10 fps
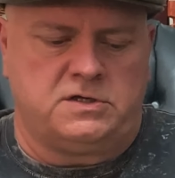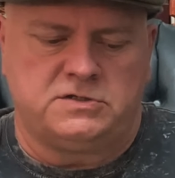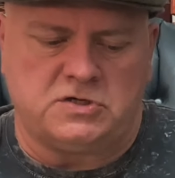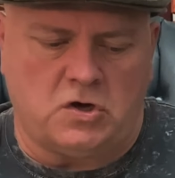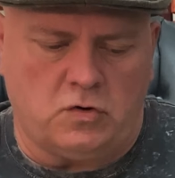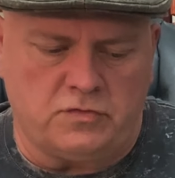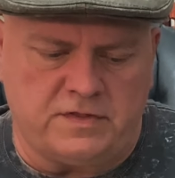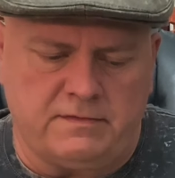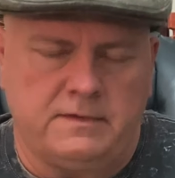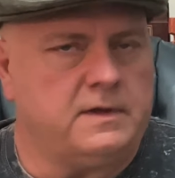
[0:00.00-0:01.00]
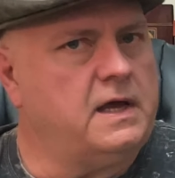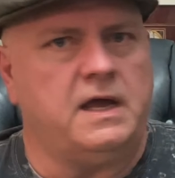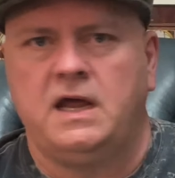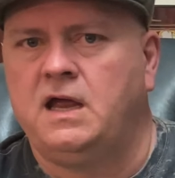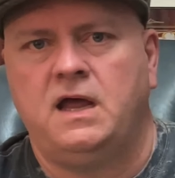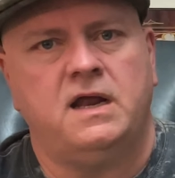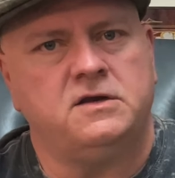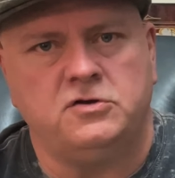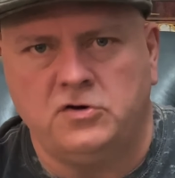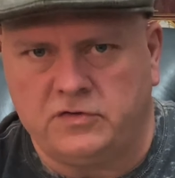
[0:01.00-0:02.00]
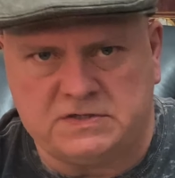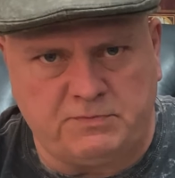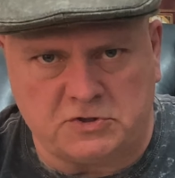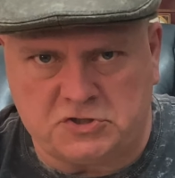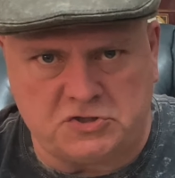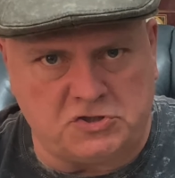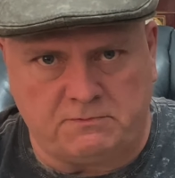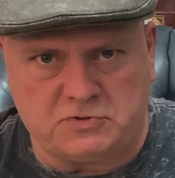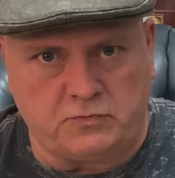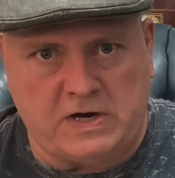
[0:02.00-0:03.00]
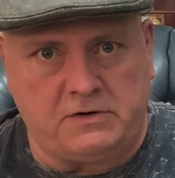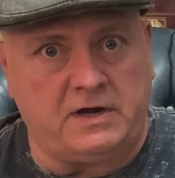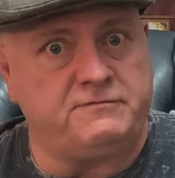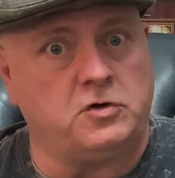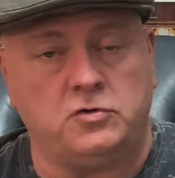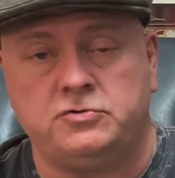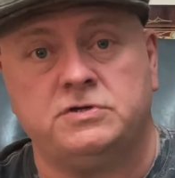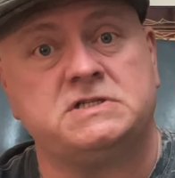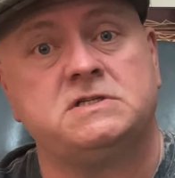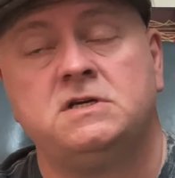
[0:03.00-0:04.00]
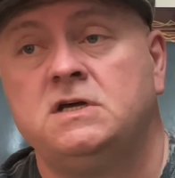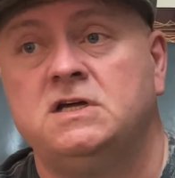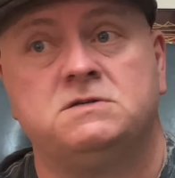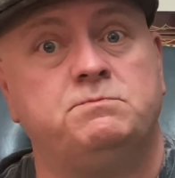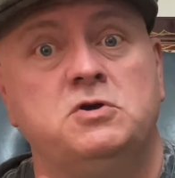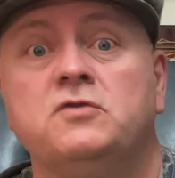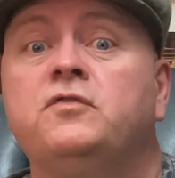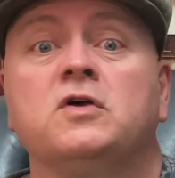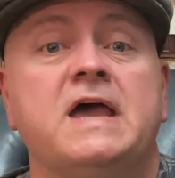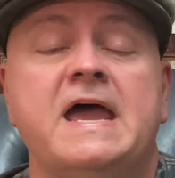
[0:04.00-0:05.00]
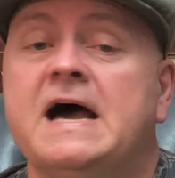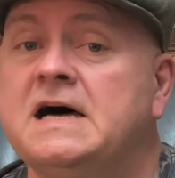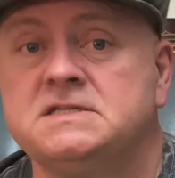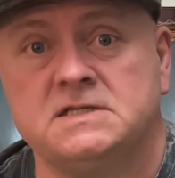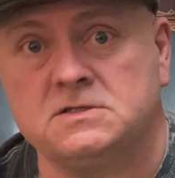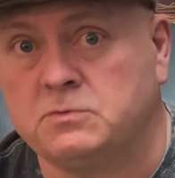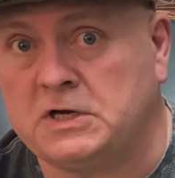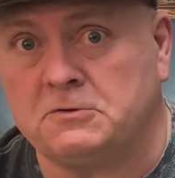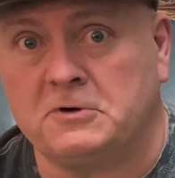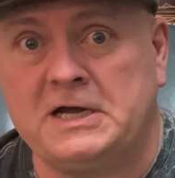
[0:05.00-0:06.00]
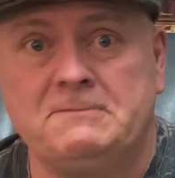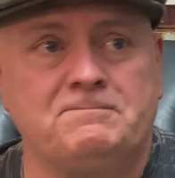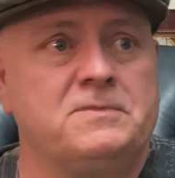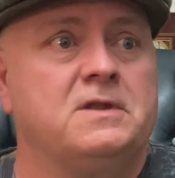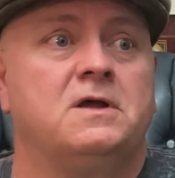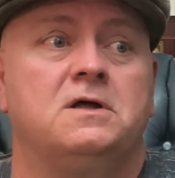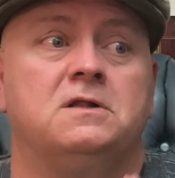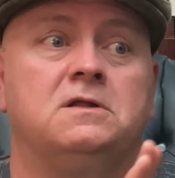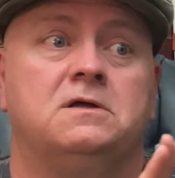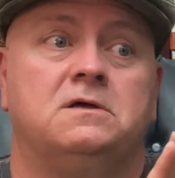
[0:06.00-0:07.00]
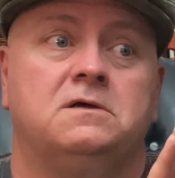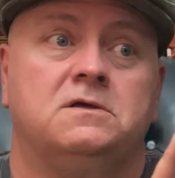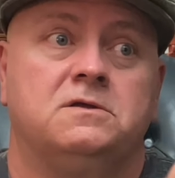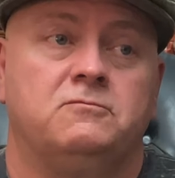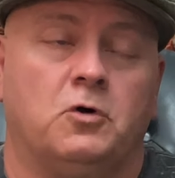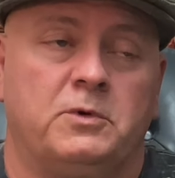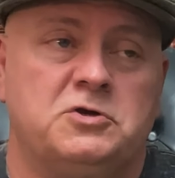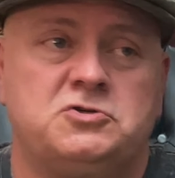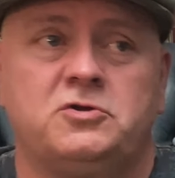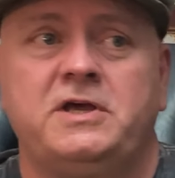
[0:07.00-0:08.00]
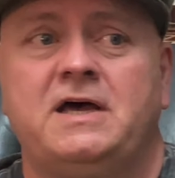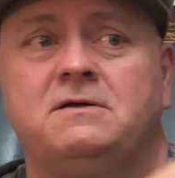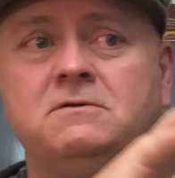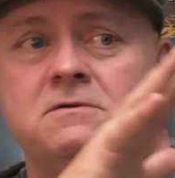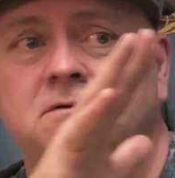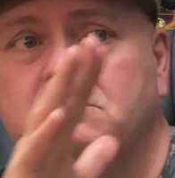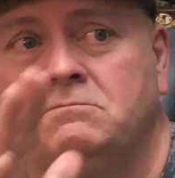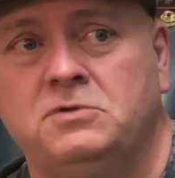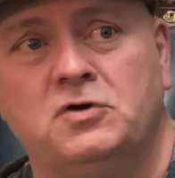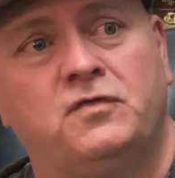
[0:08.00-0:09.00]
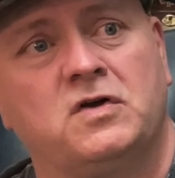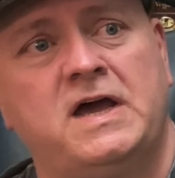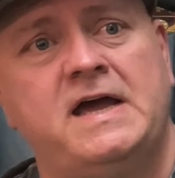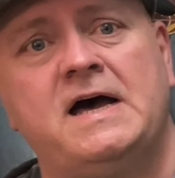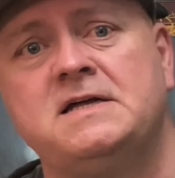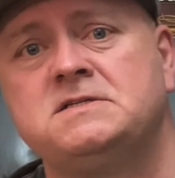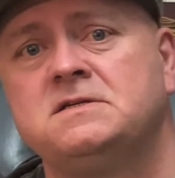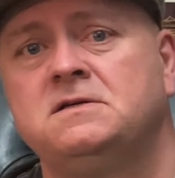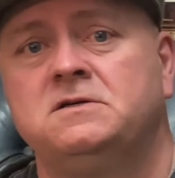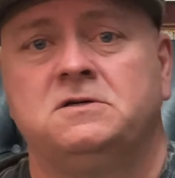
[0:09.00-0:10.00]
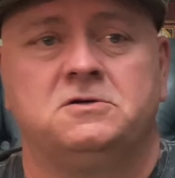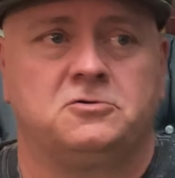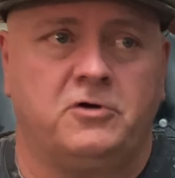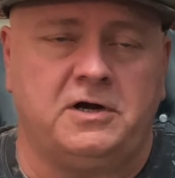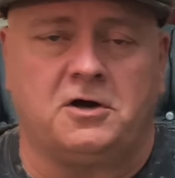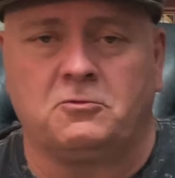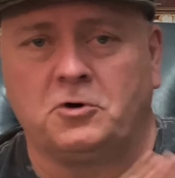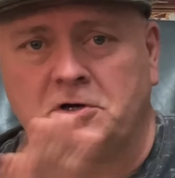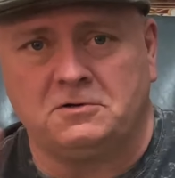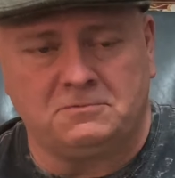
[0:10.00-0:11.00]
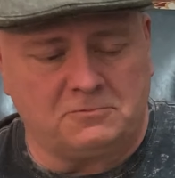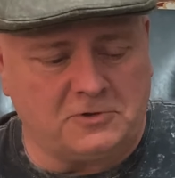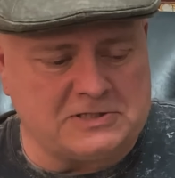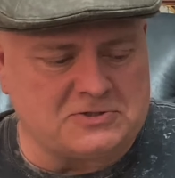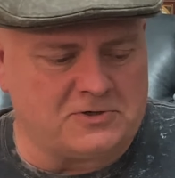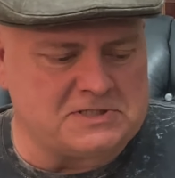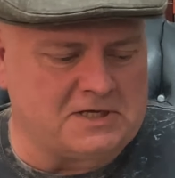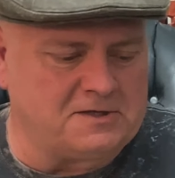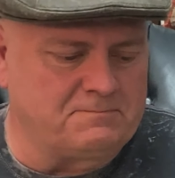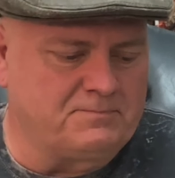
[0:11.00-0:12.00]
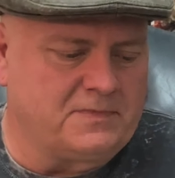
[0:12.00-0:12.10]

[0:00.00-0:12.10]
So, and, you know this book just jumps around. I've told you it's it's beautiful chaos as well, right? Romeo and Juliet, beautiful chaos, great artwork, great storytelling,